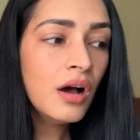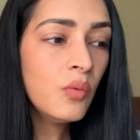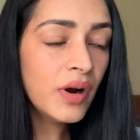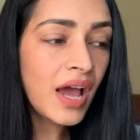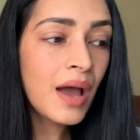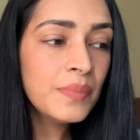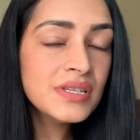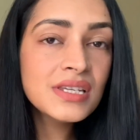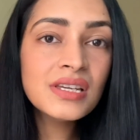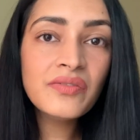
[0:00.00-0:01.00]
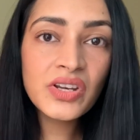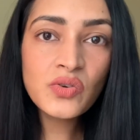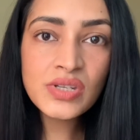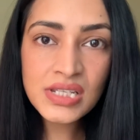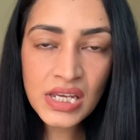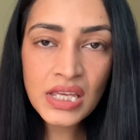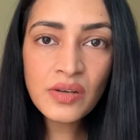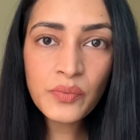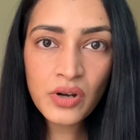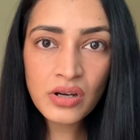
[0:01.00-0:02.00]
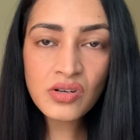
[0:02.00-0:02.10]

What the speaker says: What happens is that when you see the product